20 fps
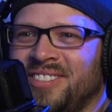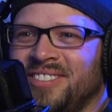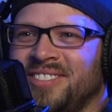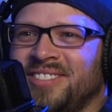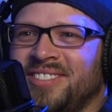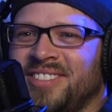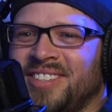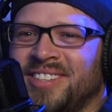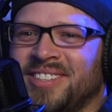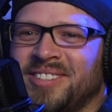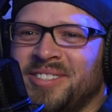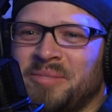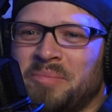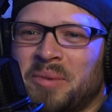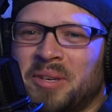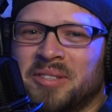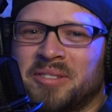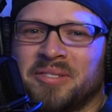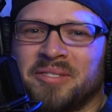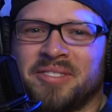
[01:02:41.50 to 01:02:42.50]
Yeah, there were
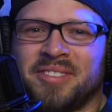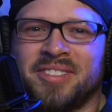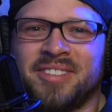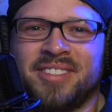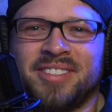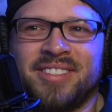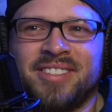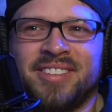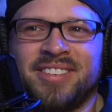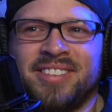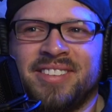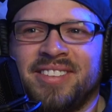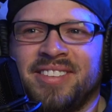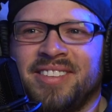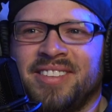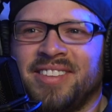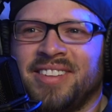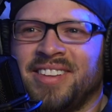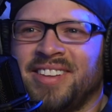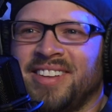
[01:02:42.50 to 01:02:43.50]
stores that had these things called
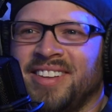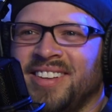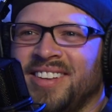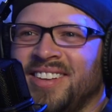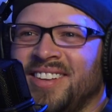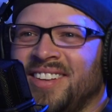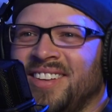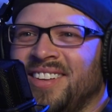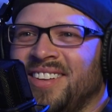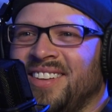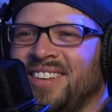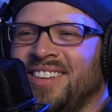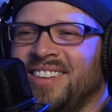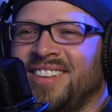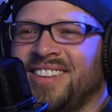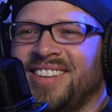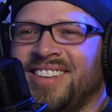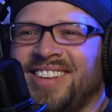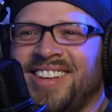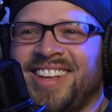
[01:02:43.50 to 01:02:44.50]
DVDs,
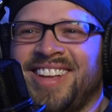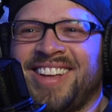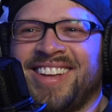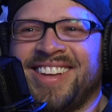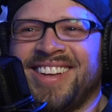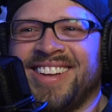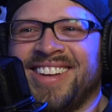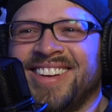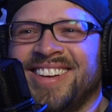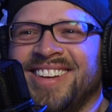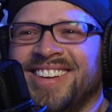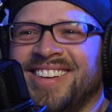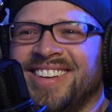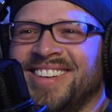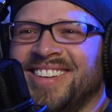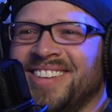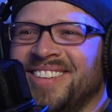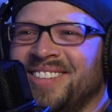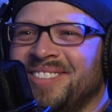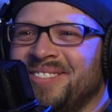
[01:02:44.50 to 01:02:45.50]
and they
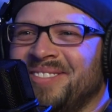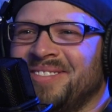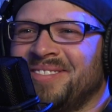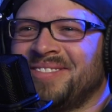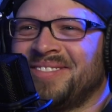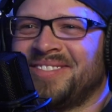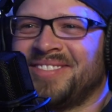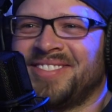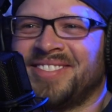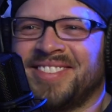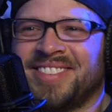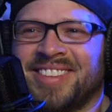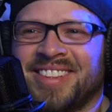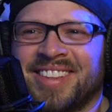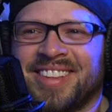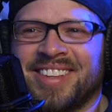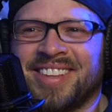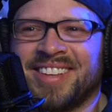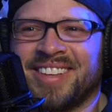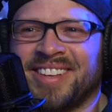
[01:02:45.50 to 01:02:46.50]
would, or video
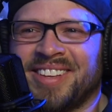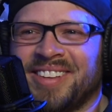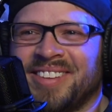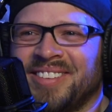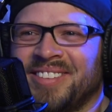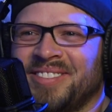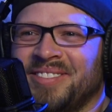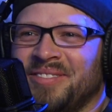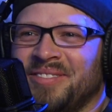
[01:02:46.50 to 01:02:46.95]
cassettes, whatever.